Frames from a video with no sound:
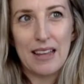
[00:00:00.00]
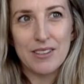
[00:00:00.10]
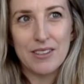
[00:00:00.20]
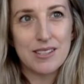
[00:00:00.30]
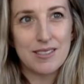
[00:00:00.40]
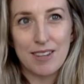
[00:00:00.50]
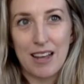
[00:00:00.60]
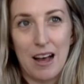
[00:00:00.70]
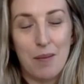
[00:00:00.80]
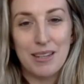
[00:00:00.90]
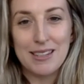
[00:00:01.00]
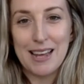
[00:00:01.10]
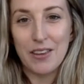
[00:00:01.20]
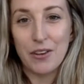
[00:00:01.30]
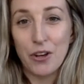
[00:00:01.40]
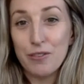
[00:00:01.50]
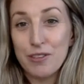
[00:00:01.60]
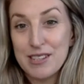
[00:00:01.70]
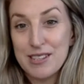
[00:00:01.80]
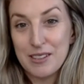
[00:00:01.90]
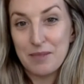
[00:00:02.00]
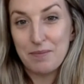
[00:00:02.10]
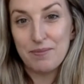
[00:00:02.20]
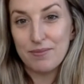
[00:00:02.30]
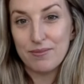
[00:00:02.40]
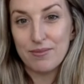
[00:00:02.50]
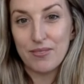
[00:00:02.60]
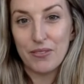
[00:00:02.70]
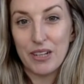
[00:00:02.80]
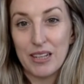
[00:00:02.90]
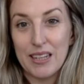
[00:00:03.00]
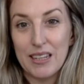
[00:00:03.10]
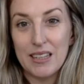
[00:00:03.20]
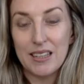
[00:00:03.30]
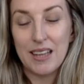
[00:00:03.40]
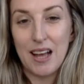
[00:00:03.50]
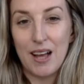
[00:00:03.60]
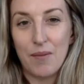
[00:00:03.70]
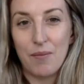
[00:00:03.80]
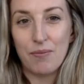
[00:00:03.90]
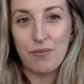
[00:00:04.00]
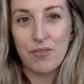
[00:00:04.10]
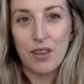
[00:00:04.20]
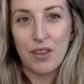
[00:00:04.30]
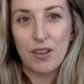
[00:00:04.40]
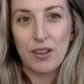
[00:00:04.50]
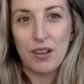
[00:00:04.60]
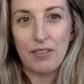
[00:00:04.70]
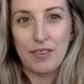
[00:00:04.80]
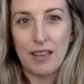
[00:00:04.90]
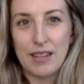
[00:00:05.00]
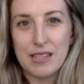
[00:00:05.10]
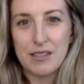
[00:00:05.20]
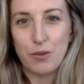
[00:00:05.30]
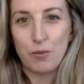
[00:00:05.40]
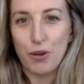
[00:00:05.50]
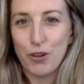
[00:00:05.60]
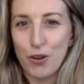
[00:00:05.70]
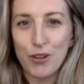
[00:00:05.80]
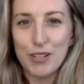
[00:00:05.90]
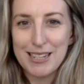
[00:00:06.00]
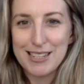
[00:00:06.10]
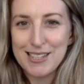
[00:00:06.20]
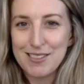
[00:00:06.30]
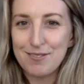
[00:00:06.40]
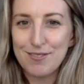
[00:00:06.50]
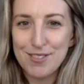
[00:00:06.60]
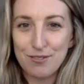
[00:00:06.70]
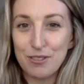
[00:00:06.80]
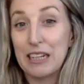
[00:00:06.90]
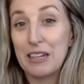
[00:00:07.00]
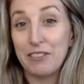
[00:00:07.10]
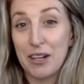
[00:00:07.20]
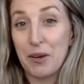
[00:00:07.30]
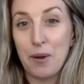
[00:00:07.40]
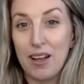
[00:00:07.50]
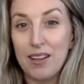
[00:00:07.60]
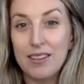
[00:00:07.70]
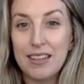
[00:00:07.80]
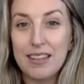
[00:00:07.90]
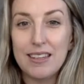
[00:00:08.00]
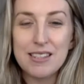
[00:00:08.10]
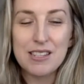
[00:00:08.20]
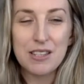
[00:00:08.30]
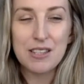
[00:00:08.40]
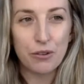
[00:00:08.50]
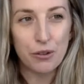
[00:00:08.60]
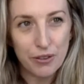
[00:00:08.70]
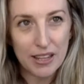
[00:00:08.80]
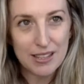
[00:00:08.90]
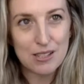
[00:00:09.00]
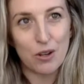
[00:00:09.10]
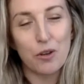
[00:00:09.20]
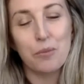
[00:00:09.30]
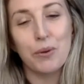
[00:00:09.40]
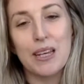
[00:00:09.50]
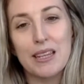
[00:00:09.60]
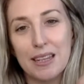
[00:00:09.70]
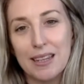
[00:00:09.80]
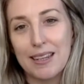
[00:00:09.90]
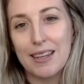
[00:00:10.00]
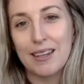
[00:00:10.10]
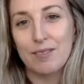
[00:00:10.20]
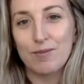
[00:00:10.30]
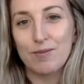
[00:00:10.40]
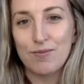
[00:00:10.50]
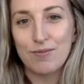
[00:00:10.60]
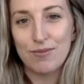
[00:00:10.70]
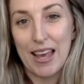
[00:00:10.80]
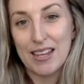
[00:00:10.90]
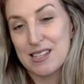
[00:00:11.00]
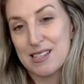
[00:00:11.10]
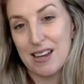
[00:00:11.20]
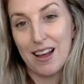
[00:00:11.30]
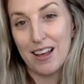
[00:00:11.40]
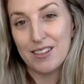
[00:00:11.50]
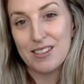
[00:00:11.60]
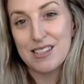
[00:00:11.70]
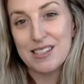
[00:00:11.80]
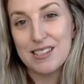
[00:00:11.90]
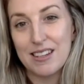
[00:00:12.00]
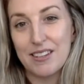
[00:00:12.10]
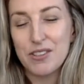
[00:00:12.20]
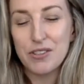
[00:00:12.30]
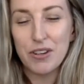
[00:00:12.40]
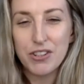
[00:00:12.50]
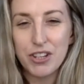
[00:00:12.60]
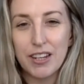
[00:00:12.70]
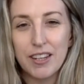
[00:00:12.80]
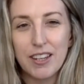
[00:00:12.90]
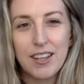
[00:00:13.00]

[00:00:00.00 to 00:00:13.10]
just calming down the nervous system, really. I think that's what yoga does really, really well, is through that slow breathing and exercise and stretching,